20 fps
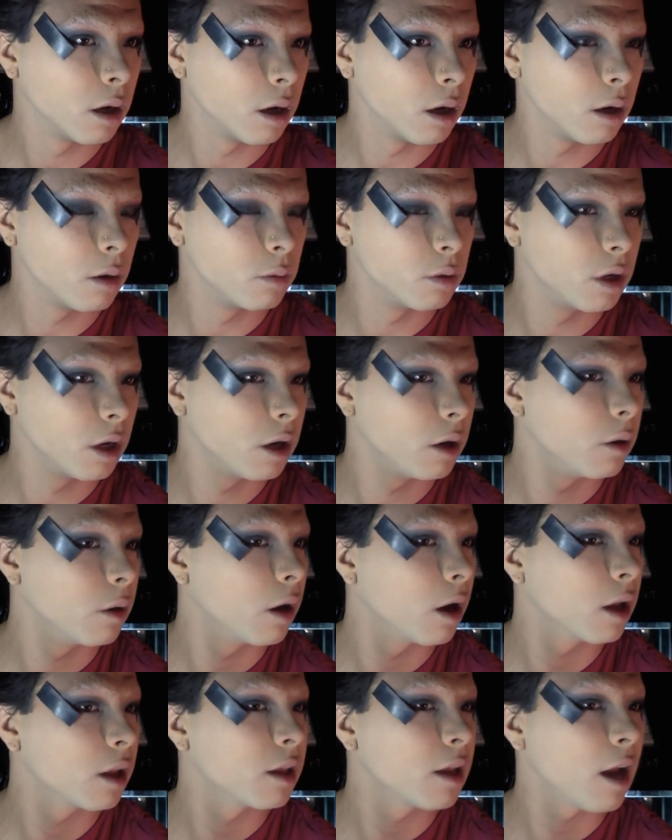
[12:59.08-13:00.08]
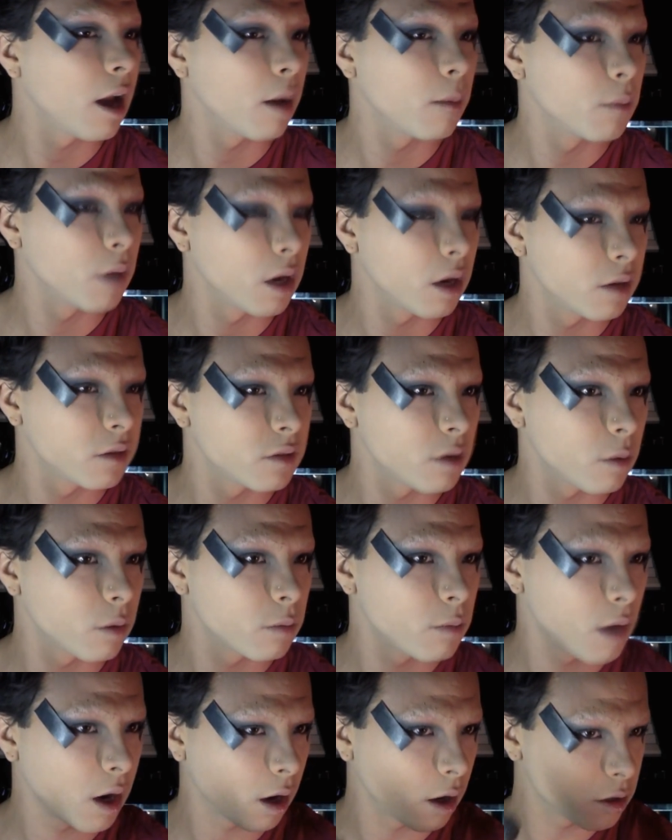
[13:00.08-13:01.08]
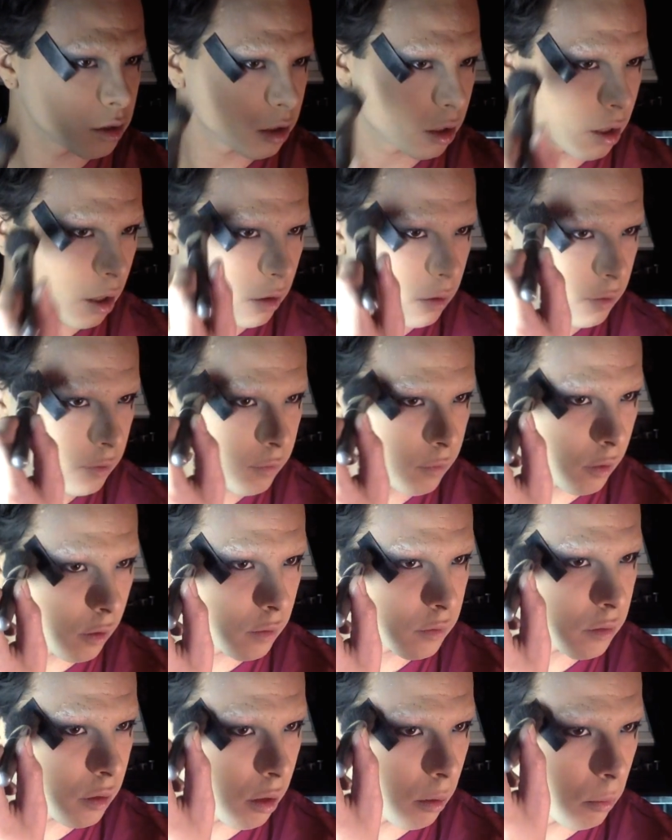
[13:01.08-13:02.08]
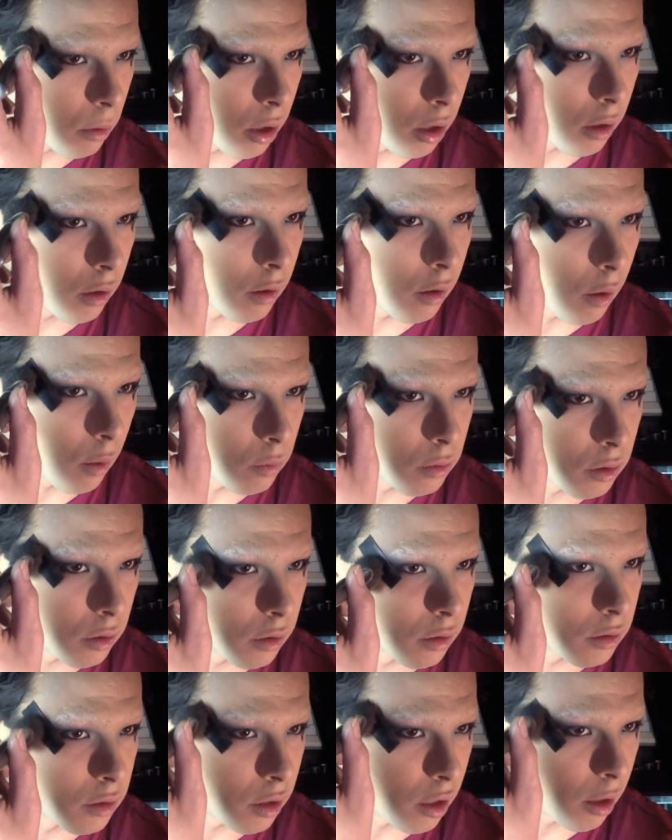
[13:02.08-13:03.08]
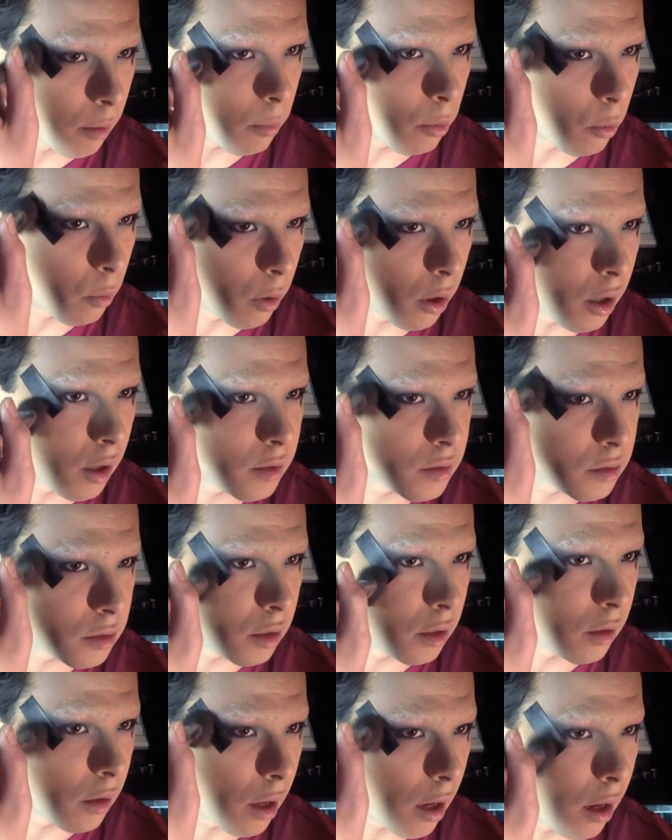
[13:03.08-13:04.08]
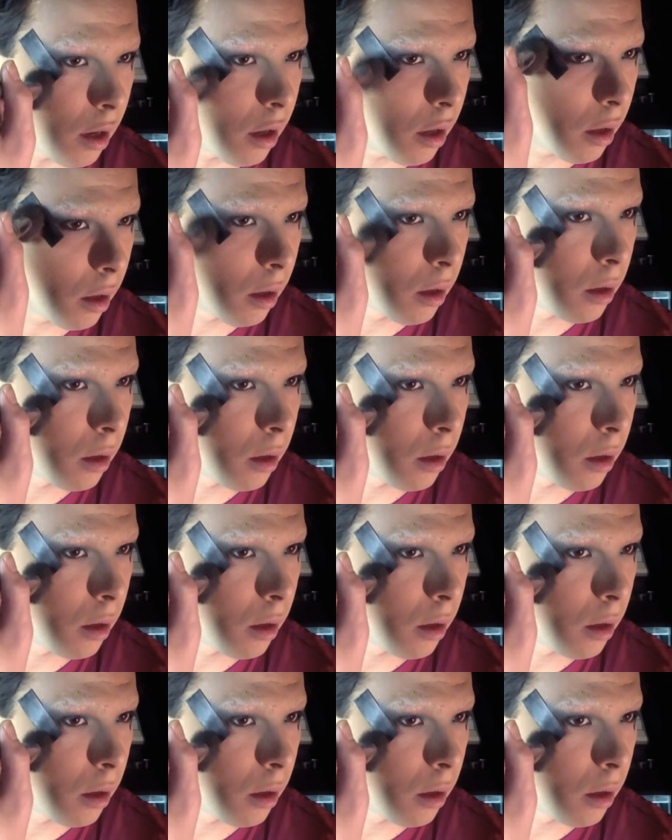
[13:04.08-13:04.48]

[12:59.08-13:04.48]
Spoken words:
Oh no. Yeah, I'm gonna start with my harsher colors first, and I'm gonna go to the tip of where I see that,